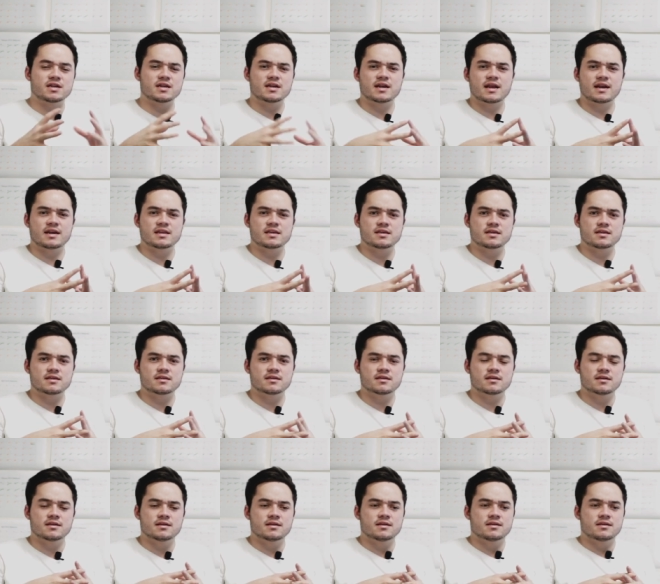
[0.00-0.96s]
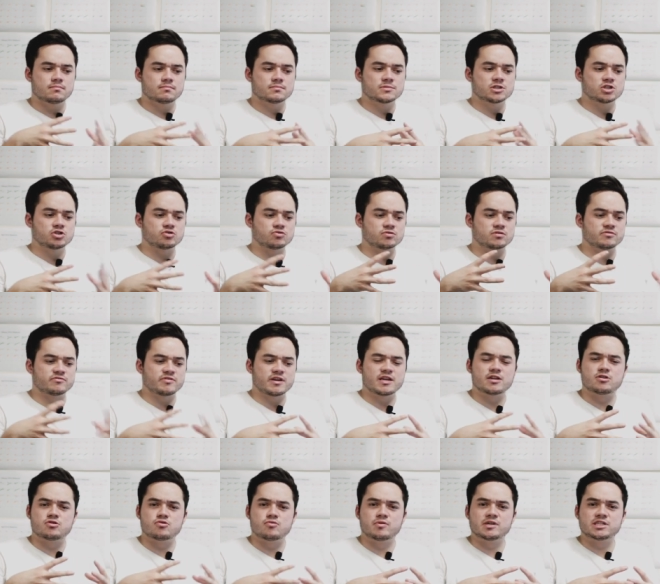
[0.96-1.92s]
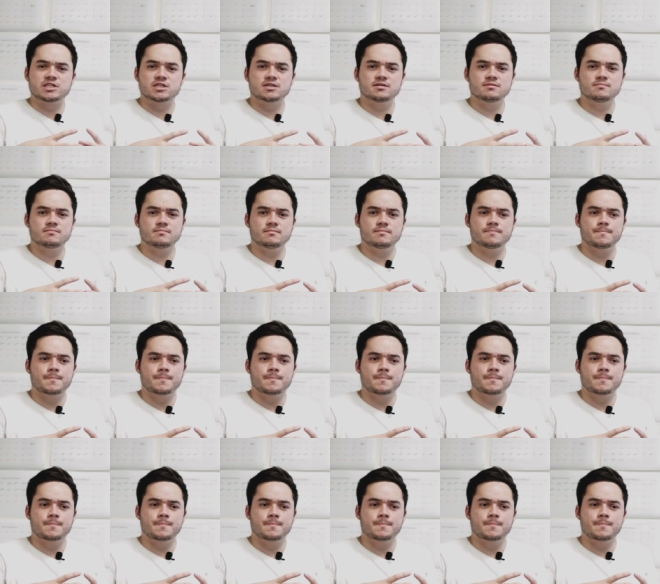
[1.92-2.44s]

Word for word: in any sort of intuition